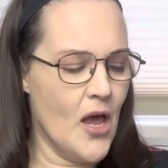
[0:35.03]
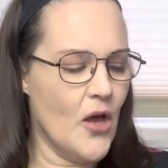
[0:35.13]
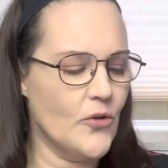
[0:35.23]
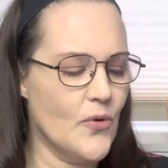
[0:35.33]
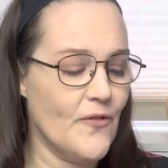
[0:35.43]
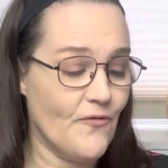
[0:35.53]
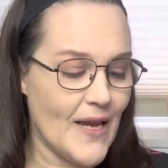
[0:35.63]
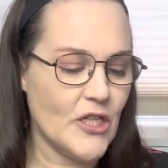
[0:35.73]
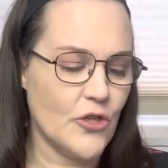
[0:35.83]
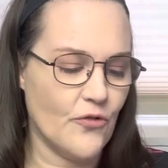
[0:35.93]
You
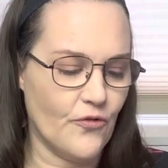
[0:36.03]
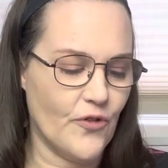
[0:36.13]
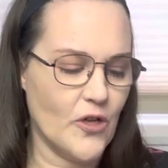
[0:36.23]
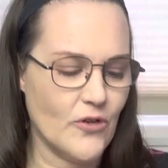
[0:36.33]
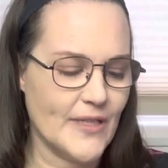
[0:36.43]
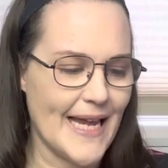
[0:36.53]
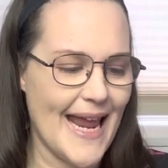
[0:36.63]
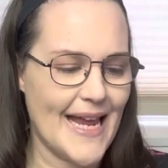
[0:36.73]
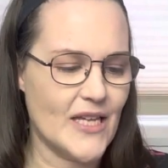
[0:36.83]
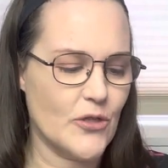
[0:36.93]
face your fears
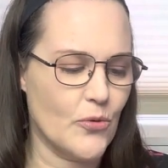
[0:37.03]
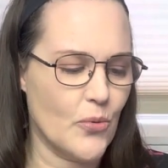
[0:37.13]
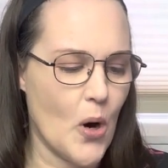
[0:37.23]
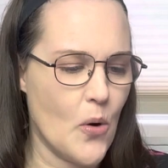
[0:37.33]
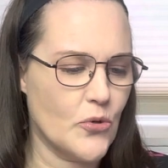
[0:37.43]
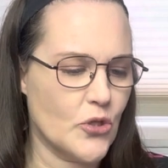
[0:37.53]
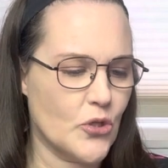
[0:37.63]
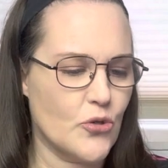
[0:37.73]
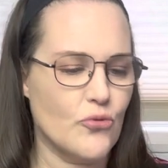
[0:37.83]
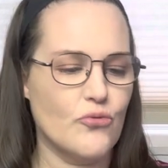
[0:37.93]
and grow
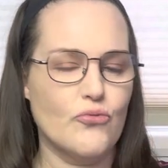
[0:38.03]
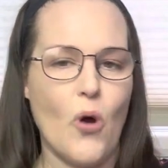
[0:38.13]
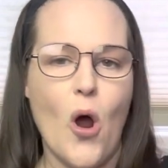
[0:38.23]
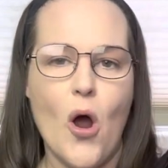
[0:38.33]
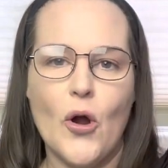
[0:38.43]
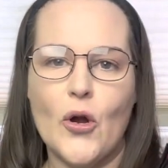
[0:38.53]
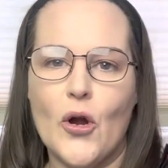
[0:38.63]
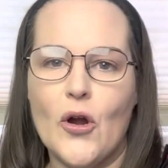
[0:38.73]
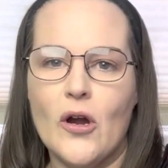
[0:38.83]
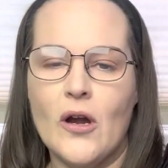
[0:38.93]

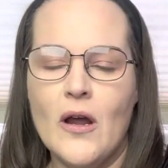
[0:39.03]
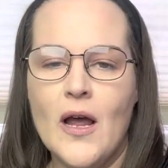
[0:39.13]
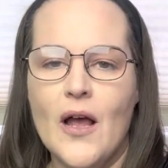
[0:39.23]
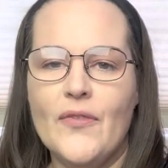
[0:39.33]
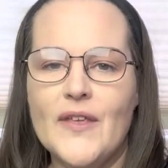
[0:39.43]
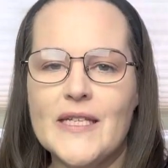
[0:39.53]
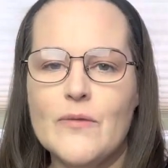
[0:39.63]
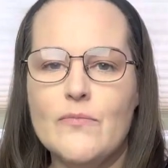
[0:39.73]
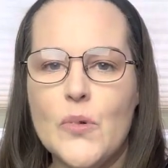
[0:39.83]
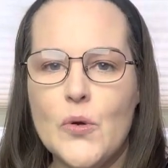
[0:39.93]
stronger. This
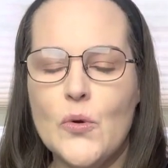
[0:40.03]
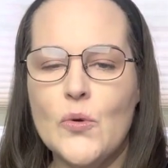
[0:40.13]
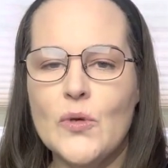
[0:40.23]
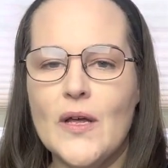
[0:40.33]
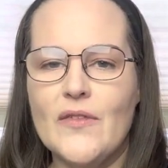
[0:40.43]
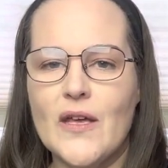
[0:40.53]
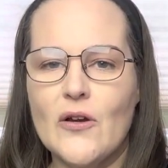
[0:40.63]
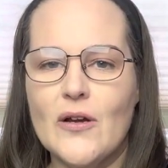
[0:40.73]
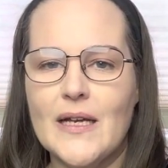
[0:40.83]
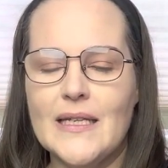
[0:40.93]
moon,
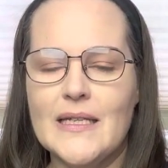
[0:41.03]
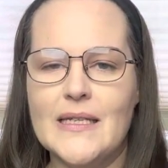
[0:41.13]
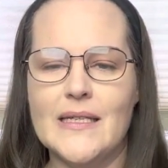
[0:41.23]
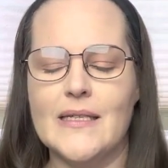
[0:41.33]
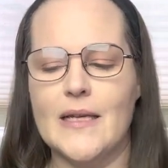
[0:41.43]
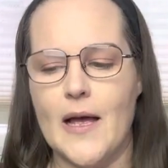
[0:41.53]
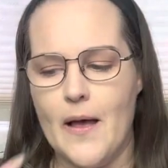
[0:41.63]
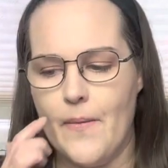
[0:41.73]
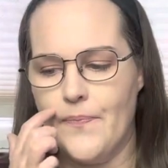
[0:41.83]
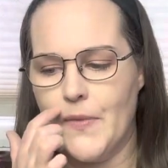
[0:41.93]
there is
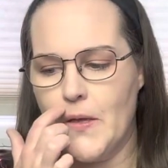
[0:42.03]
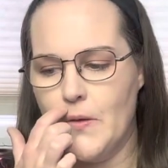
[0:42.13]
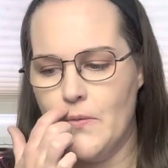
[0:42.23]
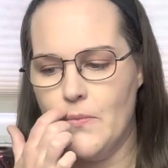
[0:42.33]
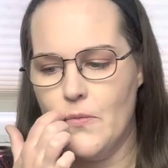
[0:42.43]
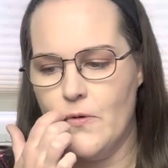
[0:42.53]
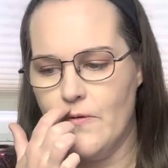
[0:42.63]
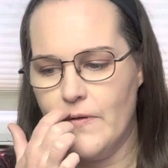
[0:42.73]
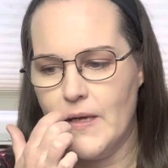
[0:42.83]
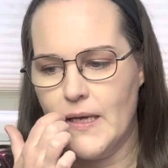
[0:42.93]
you
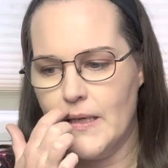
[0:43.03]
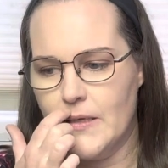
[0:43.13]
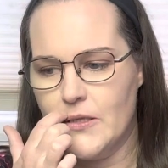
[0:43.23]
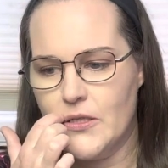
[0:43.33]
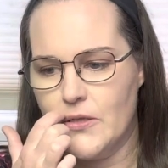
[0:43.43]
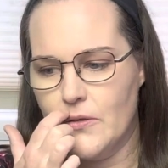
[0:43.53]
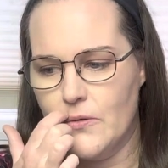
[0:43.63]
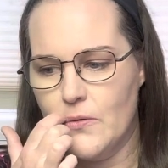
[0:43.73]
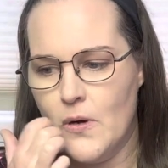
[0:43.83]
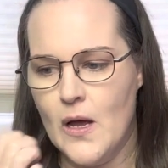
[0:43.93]
moving
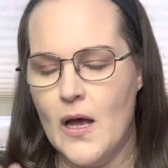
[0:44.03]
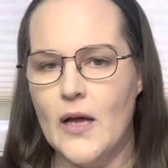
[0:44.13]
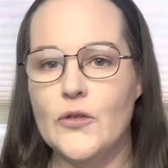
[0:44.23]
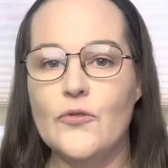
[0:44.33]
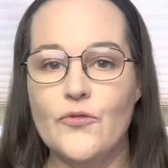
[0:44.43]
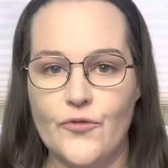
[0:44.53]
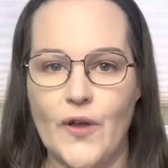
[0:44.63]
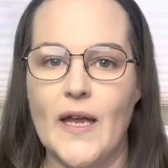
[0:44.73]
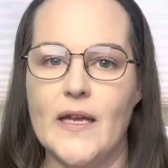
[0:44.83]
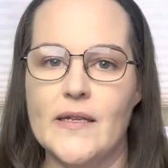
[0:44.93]
into a new
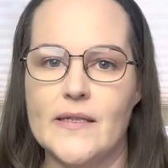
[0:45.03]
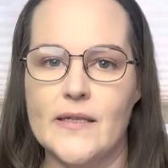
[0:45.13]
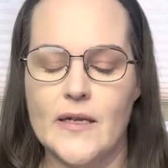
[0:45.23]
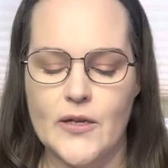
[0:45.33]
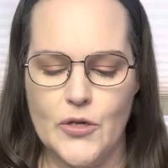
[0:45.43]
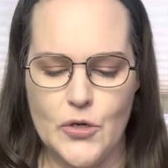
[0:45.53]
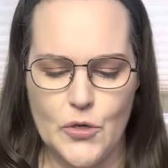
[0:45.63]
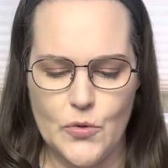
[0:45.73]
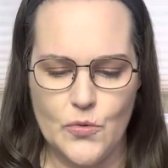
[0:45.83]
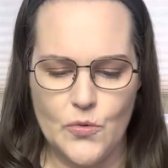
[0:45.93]
phase, a
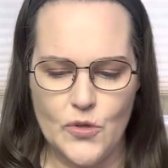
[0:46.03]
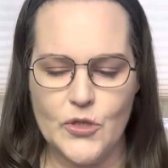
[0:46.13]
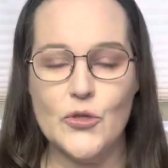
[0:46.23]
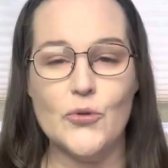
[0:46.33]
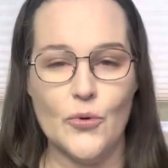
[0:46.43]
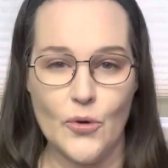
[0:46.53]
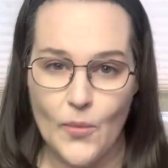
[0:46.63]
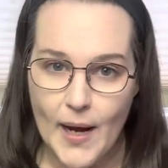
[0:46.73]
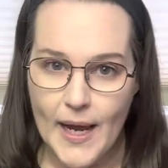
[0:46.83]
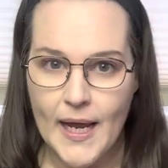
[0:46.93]
new
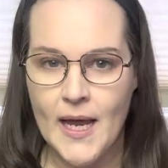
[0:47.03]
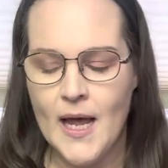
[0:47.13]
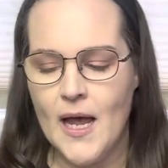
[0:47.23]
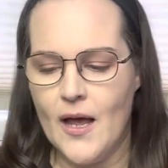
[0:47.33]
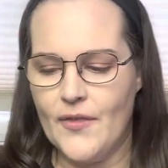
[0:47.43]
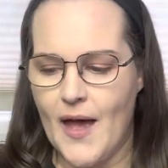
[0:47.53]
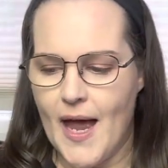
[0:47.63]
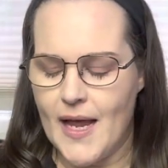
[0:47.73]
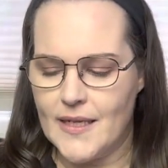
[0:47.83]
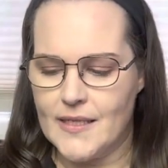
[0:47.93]
doorway
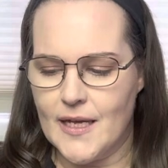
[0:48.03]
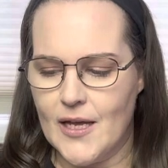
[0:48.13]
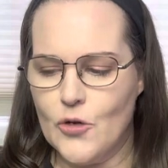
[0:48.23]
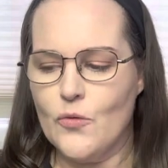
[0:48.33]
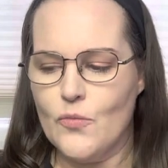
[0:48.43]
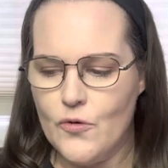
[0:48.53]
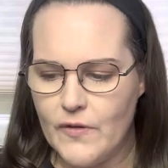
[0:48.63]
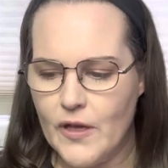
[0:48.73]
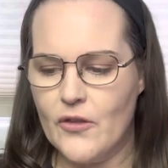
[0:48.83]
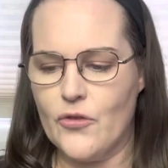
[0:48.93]
that you're
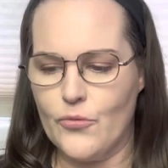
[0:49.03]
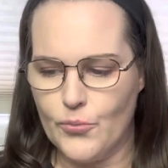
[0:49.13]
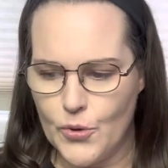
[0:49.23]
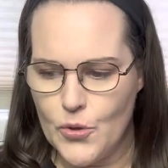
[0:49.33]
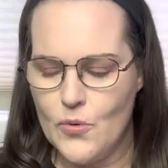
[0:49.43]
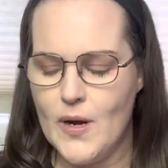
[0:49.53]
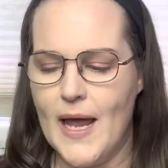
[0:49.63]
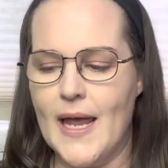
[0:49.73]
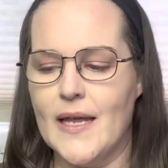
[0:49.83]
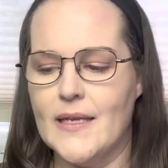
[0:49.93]
moving through.
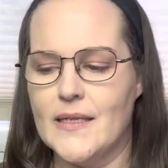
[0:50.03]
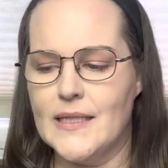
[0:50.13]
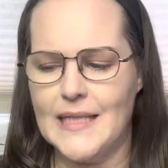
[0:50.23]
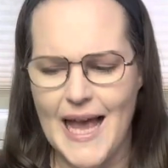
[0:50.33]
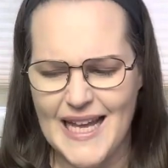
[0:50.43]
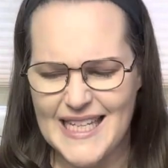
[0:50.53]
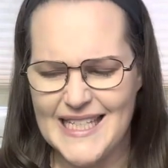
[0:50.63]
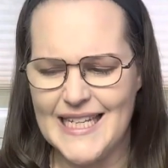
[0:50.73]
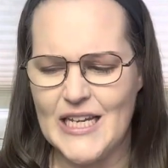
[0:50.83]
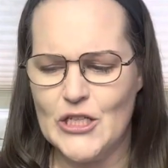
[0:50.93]
And
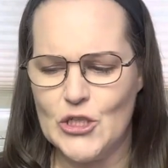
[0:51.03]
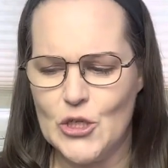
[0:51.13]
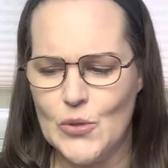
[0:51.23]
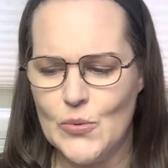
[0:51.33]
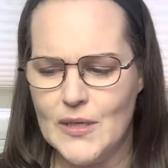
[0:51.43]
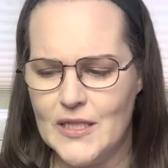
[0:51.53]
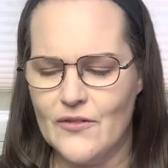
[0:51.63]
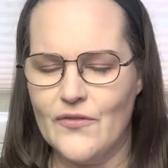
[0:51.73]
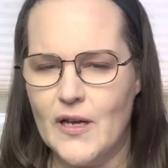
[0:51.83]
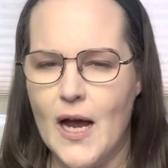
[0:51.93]
yes,
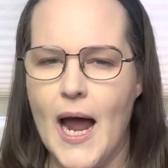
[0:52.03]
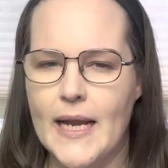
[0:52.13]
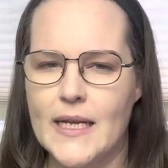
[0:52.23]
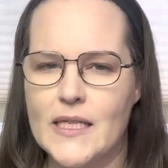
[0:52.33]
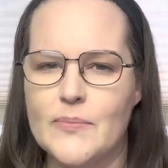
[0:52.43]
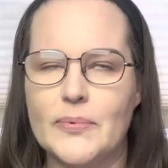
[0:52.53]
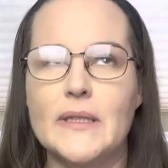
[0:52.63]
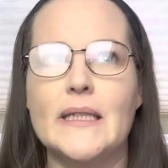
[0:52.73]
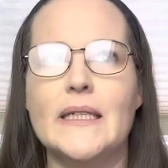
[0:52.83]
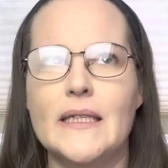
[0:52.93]
intuitive guidance.
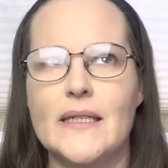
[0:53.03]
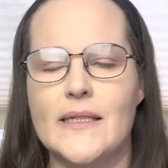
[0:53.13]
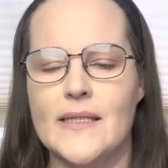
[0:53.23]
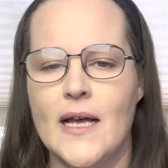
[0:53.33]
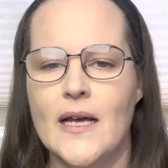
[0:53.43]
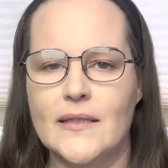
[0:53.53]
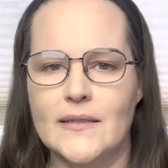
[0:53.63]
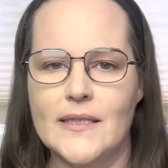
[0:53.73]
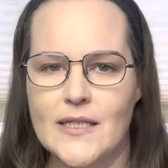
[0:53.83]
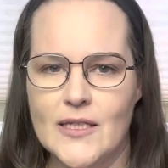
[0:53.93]
Please
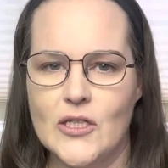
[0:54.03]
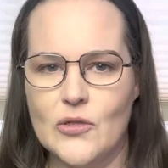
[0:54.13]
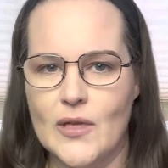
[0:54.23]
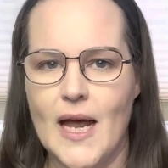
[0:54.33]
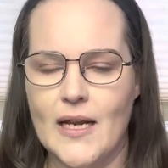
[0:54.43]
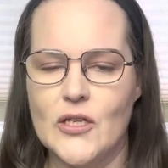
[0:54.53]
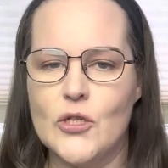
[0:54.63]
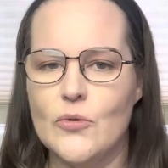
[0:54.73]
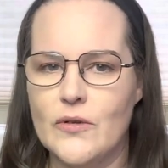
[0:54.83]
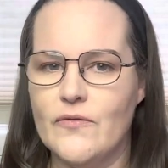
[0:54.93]
listen to that
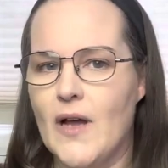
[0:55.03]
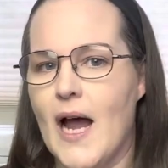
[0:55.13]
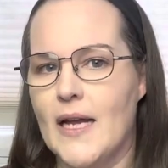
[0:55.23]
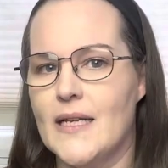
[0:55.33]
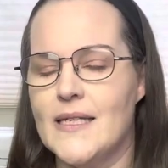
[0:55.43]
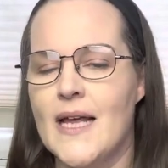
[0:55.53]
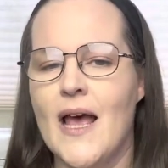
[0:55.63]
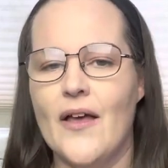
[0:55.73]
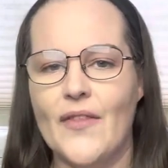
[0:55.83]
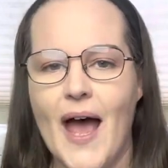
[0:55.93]
intuitive guidance.
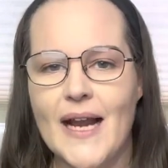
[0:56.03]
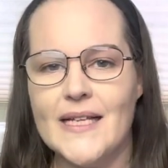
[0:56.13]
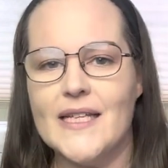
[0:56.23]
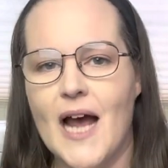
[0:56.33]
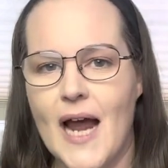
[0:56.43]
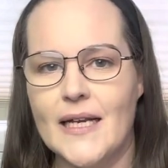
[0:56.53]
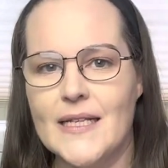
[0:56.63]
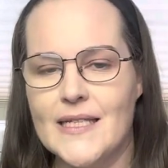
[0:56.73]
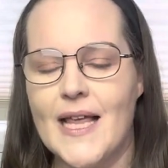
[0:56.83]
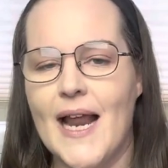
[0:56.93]
That is
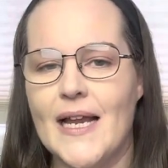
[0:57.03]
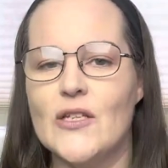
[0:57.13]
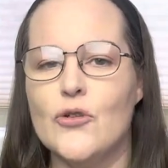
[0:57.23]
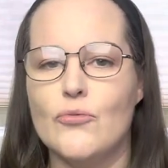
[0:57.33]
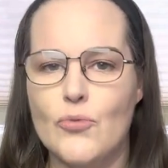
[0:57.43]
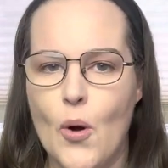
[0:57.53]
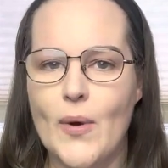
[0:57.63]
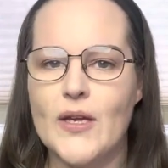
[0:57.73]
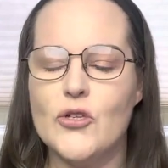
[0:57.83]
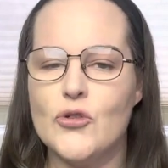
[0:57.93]
guidance that is
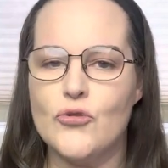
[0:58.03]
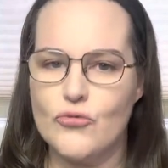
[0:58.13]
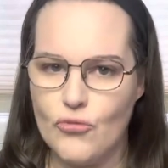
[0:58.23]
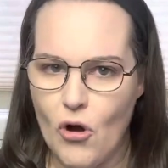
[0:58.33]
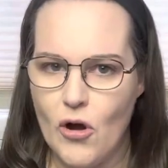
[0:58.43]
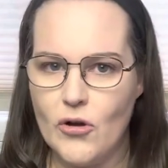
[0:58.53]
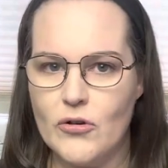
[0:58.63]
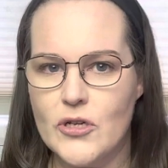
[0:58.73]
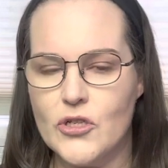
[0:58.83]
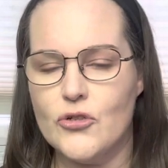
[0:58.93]
growing stronger
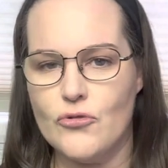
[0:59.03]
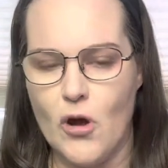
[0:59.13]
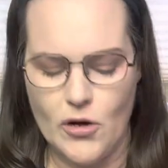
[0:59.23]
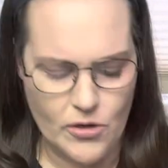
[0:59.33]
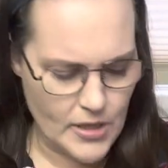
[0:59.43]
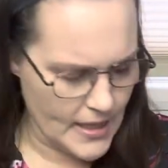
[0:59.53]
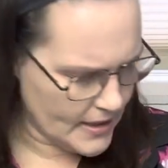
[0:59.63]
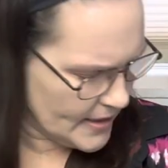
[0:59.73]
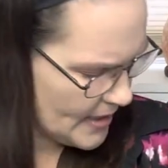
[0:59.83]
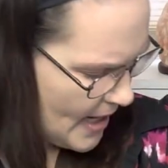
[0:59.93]
and stronger
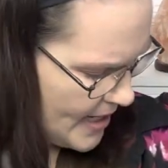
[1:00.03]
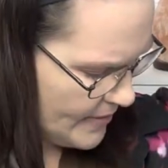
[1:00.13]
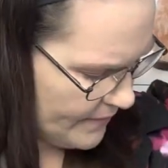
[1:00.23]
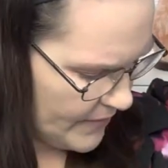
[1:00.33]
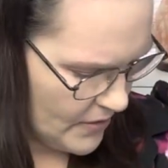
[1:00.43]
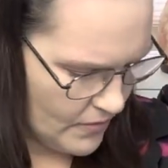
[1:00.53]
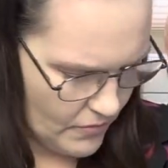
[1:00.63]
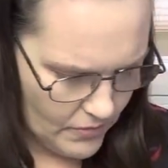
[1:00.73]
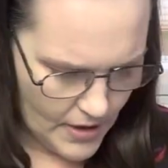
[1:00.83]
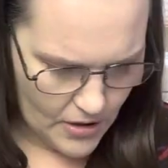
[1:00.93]
inside of you.
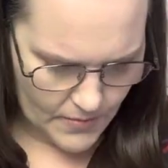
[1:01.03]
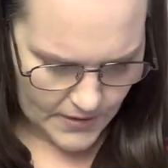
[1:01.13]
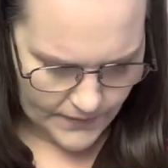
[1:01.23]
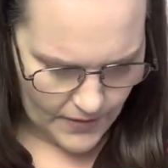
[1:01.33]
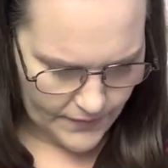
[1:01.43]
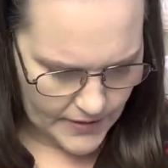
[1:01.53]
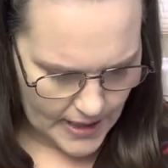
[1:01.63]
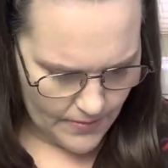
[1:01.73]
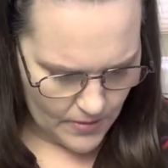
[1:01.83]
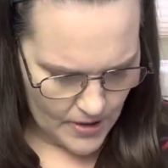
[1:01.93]
Ooh, that almost fell off the
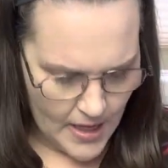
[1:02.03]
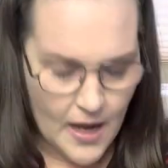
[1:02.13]
table.